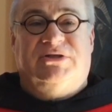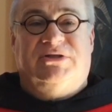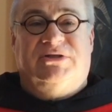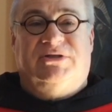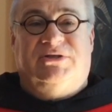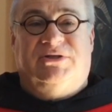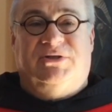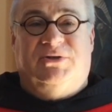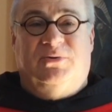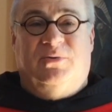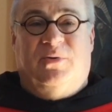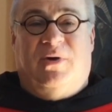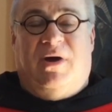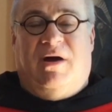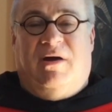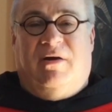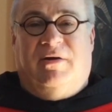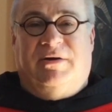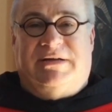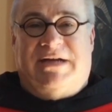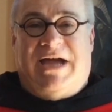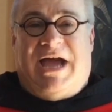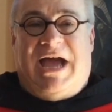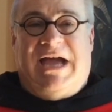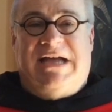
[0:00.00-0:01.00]
to our
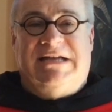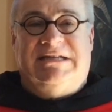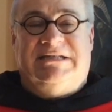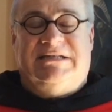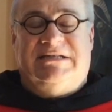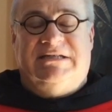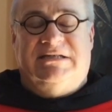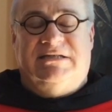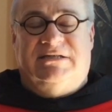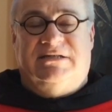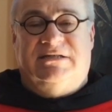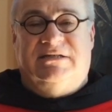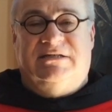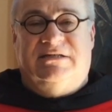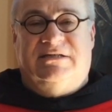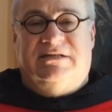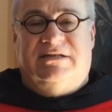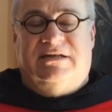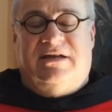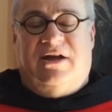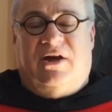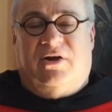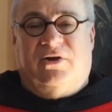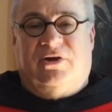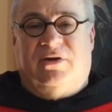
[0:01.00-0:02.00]
dioceses and
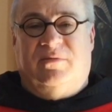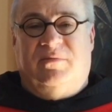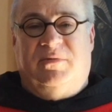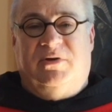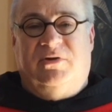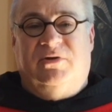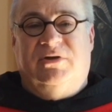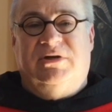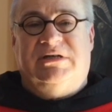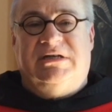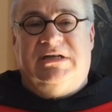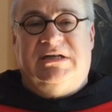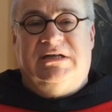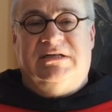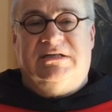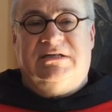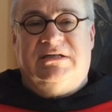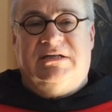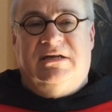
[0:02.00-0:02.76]
our communities.